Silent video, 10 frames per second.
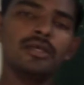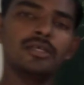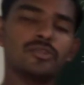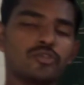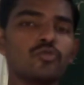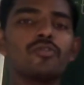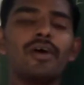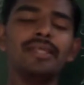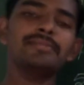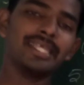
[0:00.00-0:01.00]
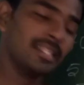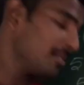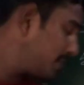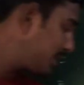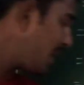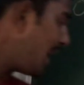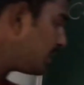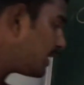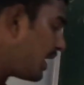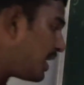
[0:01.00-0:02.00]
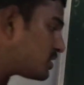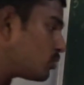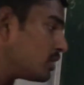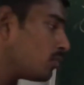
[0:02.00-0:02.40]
So stroke volume is nothing but end diastolic